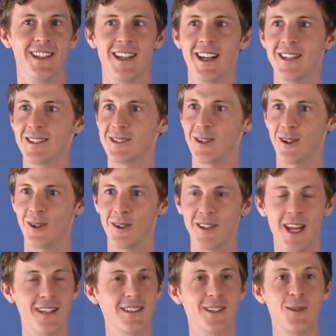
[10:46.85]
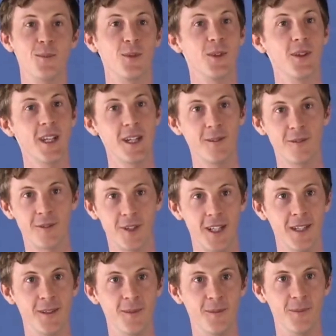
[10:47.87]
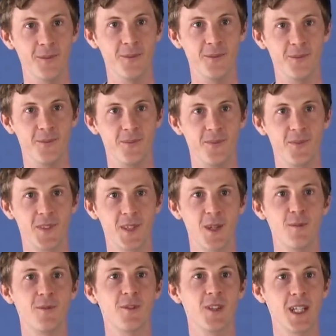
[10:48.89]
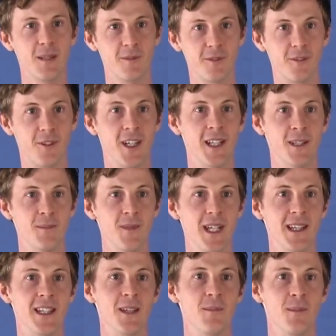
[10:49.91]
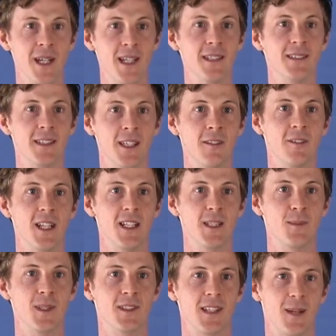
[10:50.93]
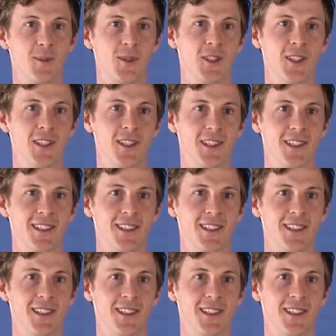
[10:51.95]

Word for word: And so that's complete freedom, complete freedom in the immediacy of each perception.